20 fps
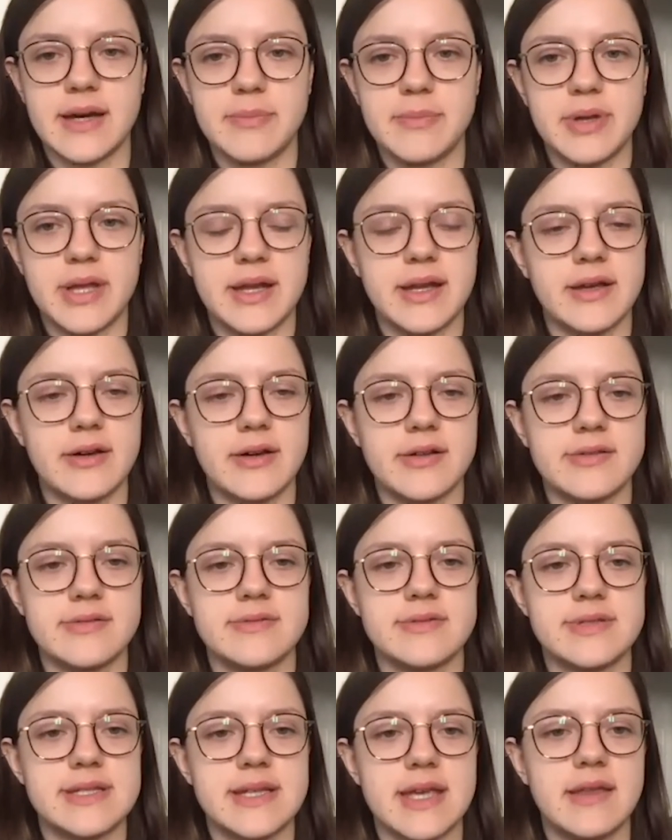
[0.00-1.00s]
planning
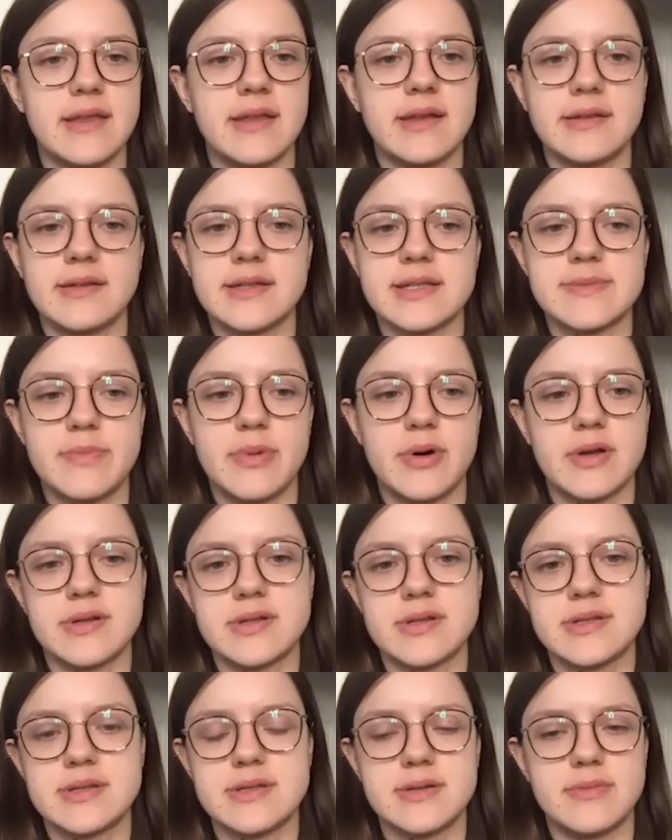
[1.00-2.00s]
on scaling this
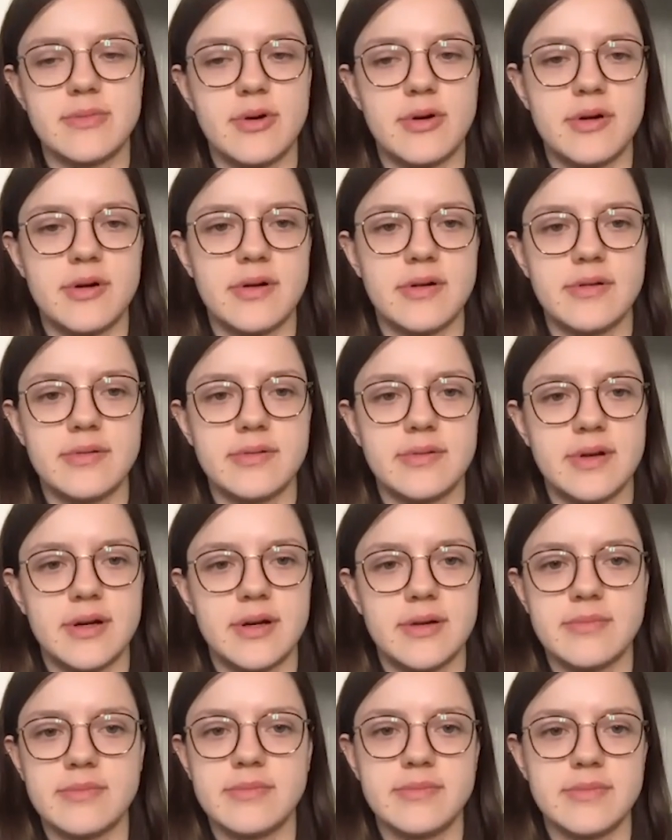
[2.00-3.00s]
bot to more
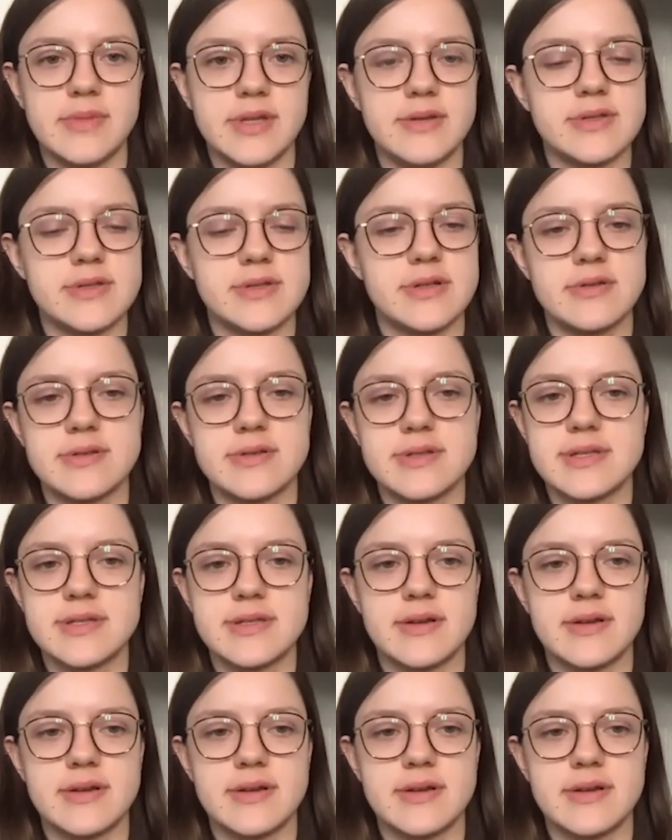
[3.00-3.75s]
users.